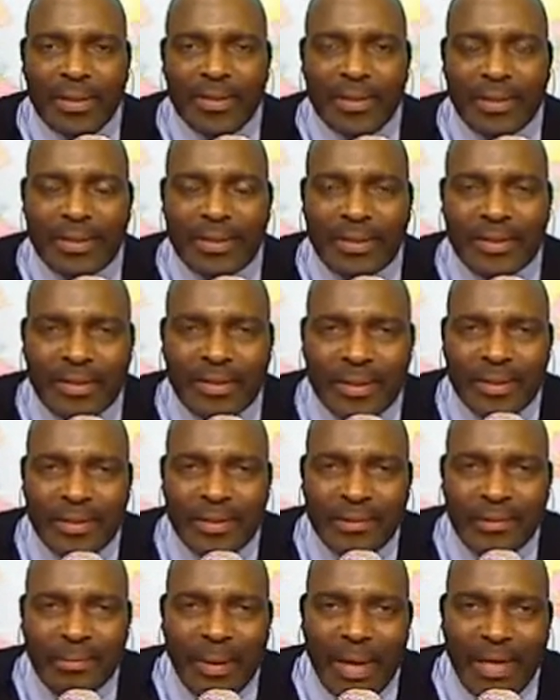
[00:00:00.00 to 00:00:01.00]
And the
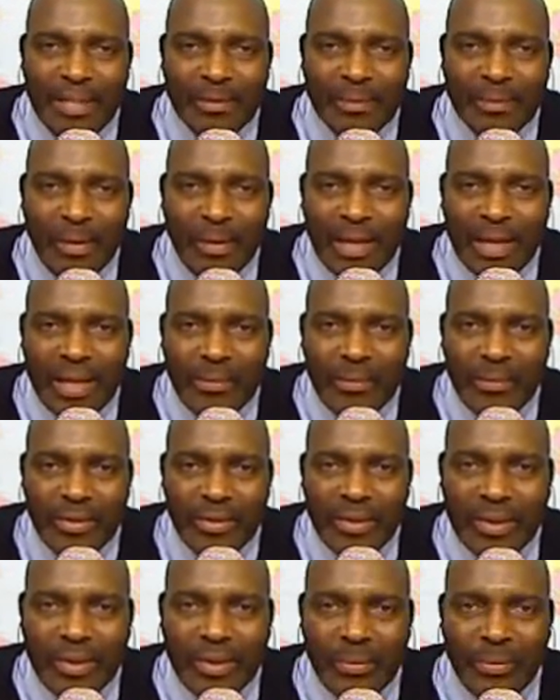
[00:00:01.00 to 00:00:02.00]
little basketball game
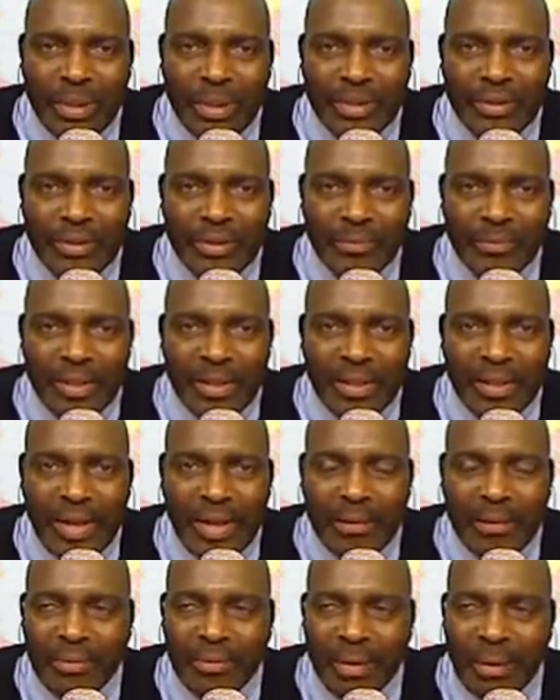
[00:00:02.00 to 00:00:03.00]
was on. I watched a little bit of
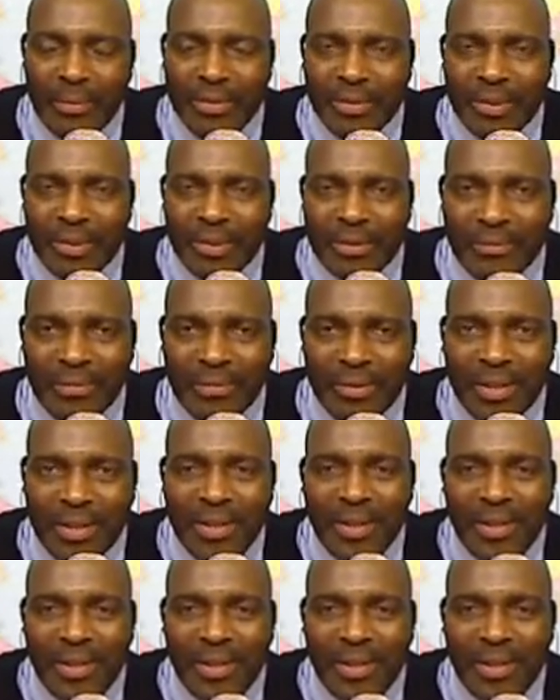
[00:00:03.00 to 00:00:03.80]
that. Probably shouldn't have.